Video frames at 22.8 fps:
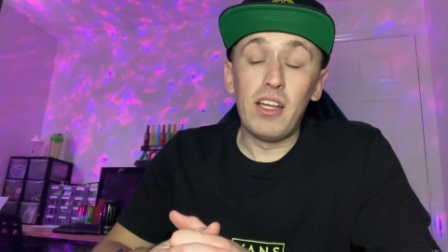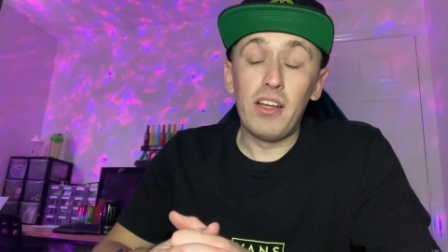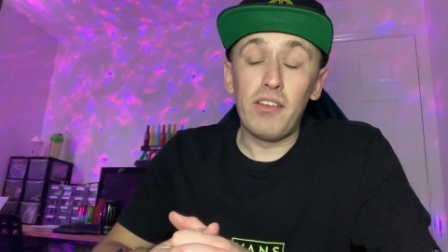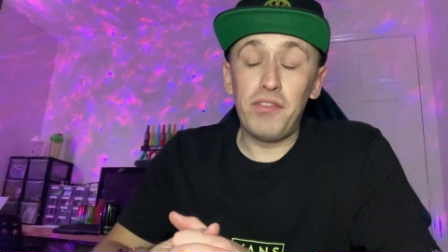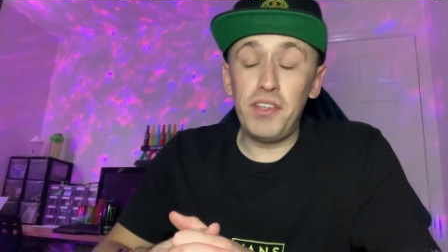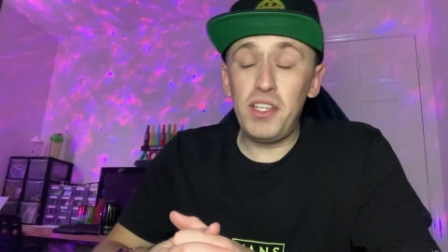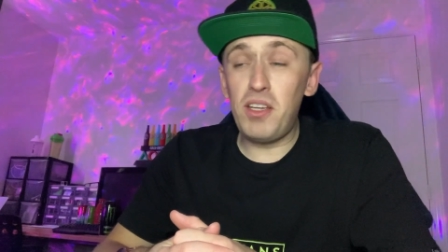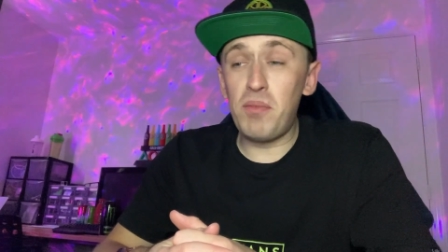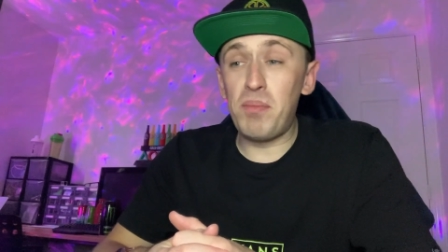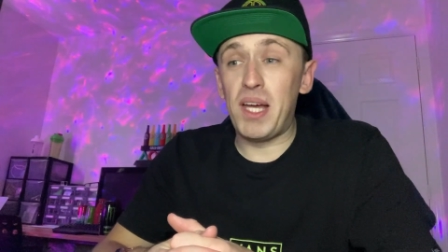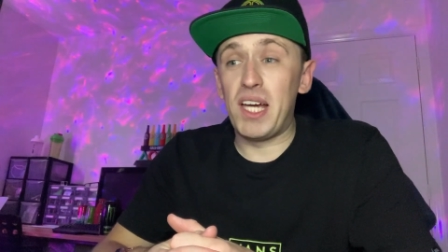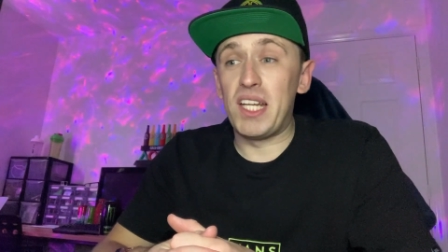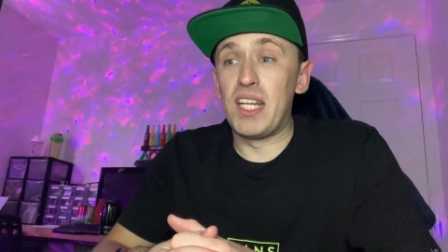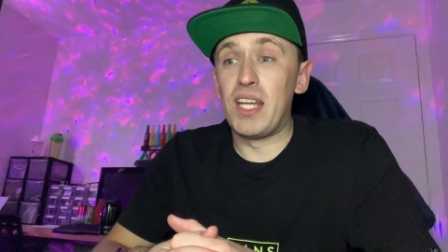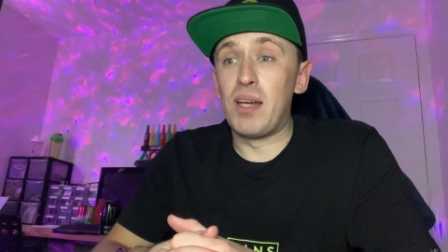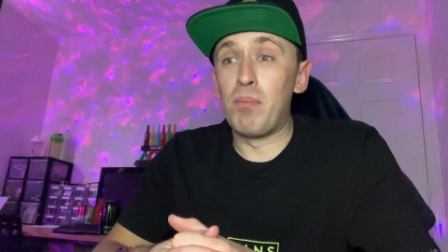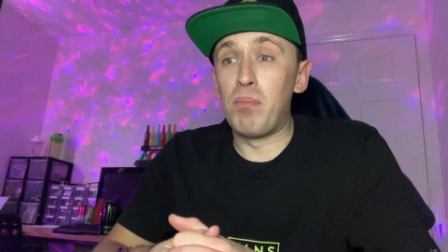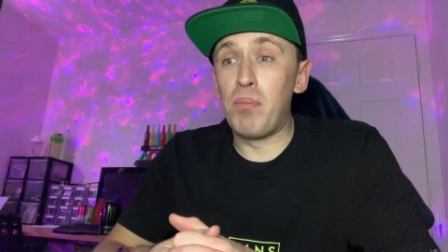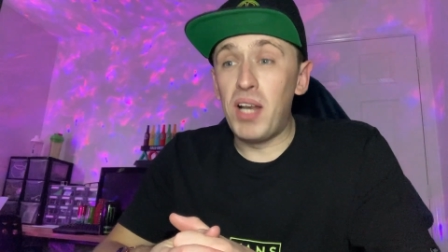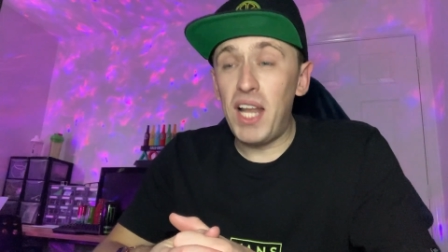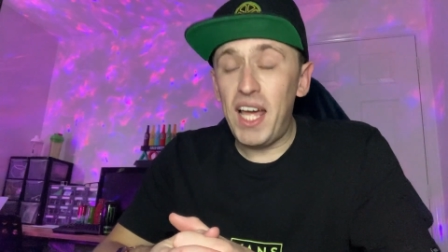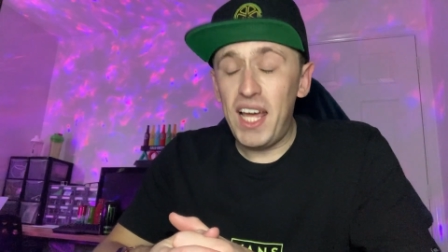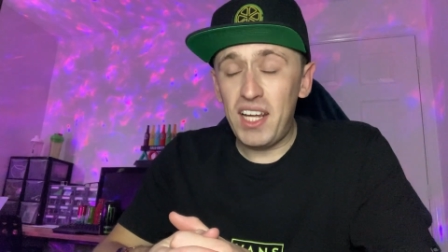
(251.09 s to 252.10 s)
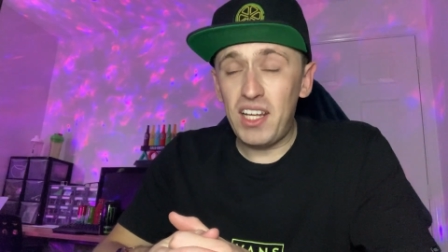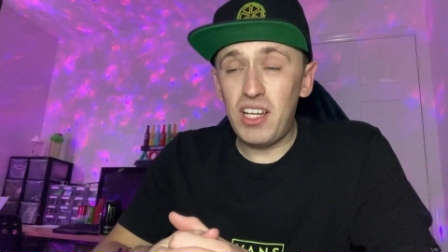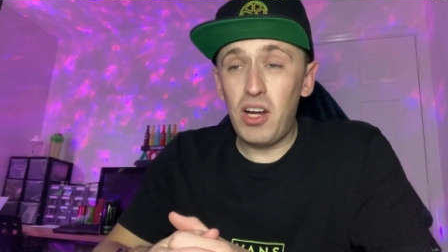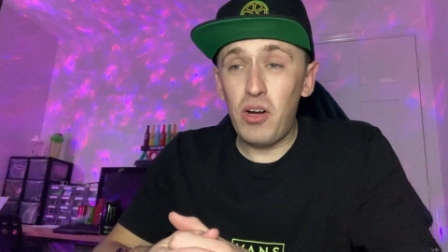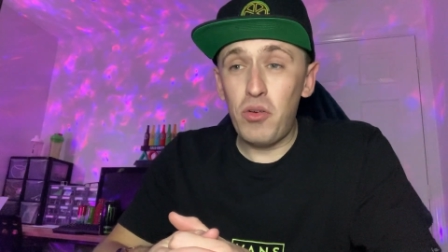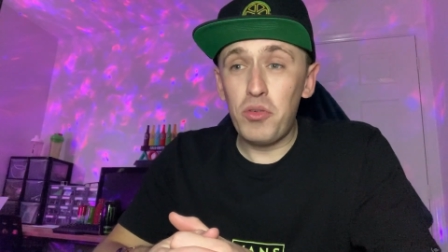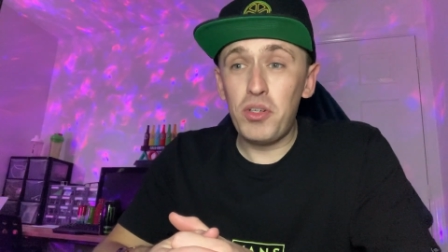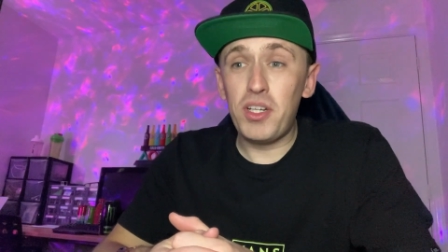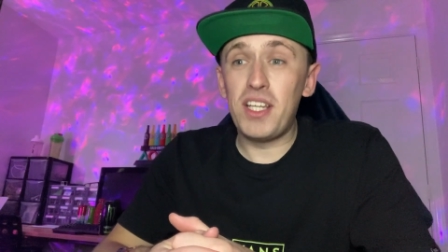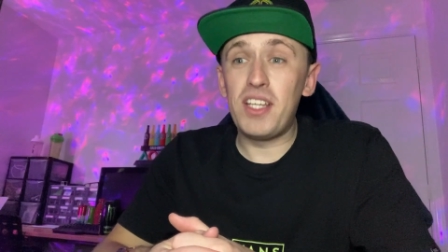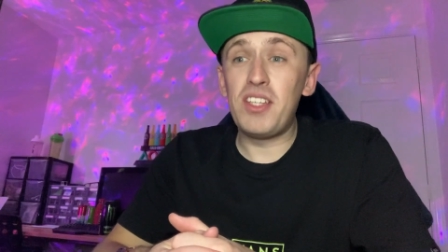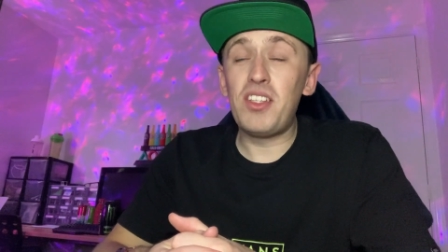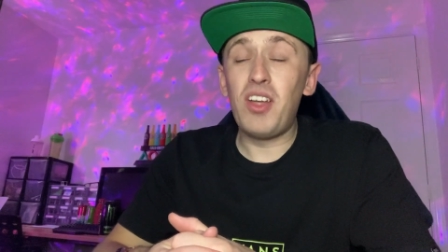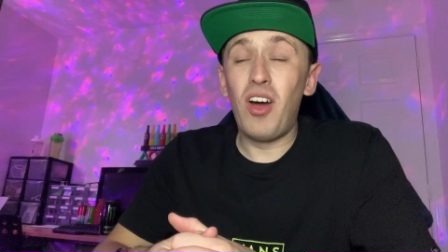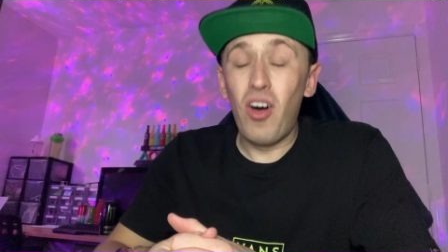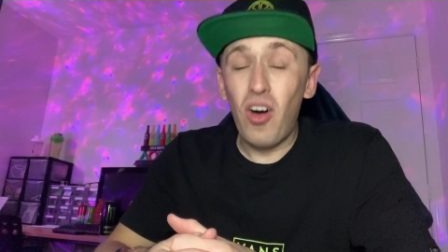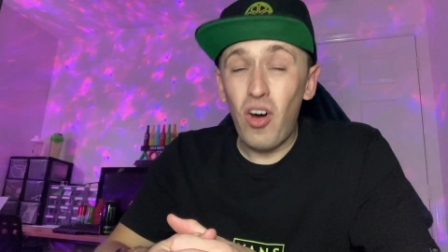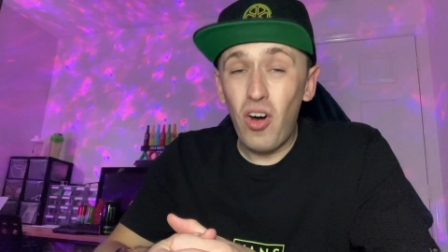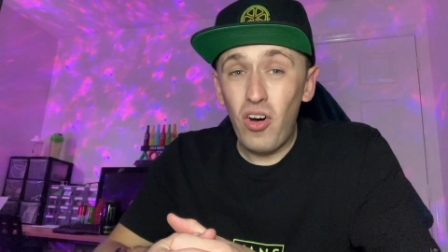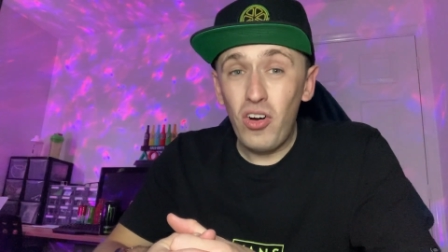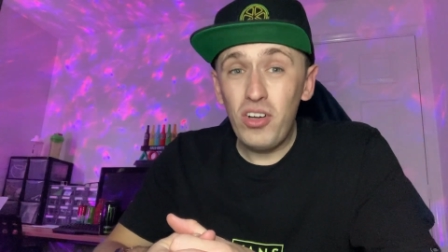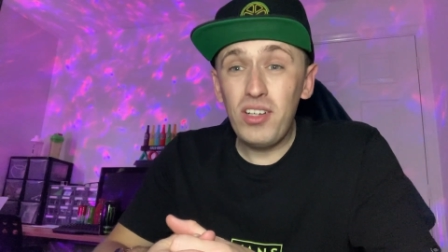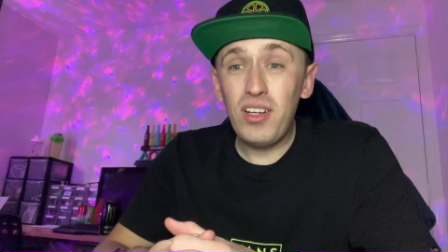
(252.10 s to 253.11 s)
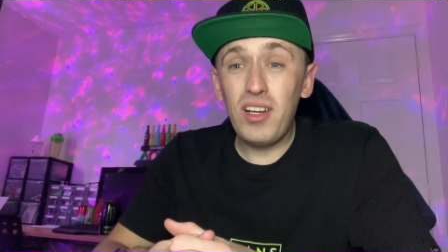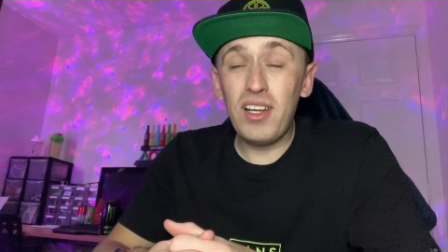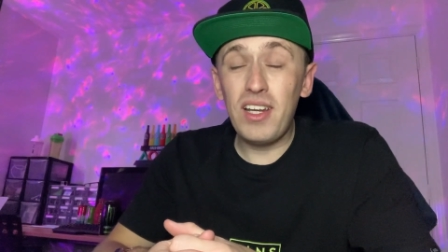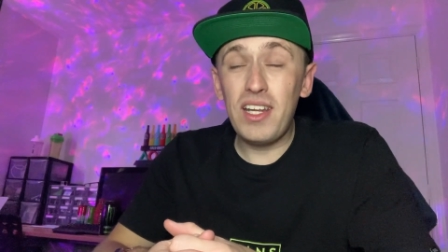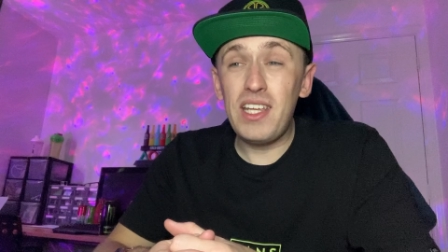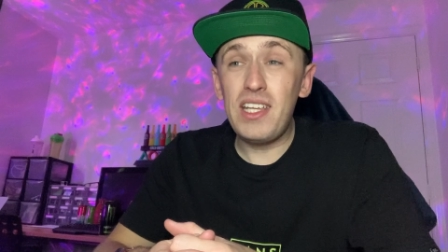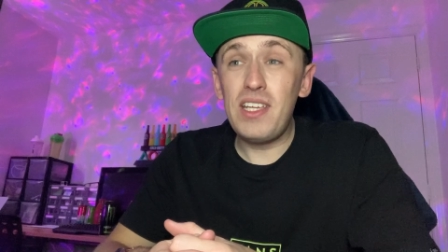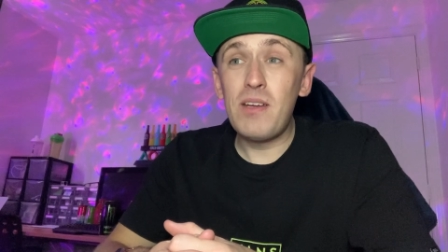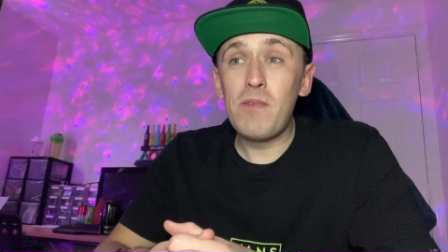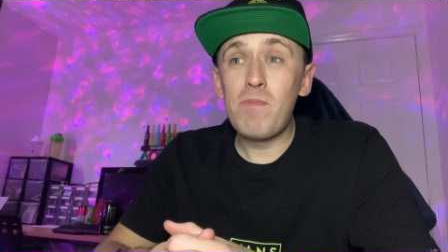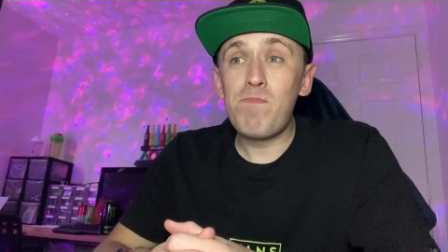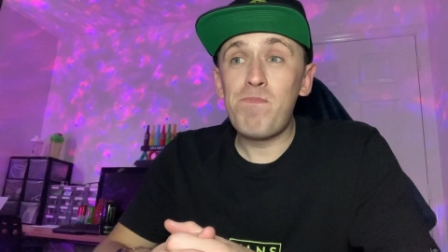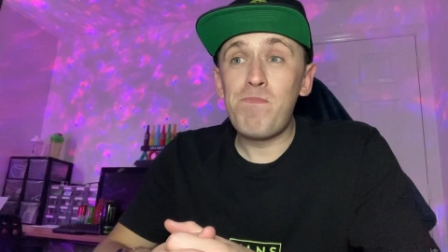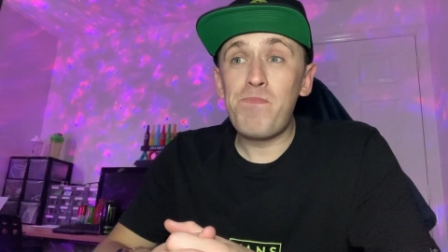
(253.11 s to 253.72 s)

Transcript: Think about it, blackcurrant is hardly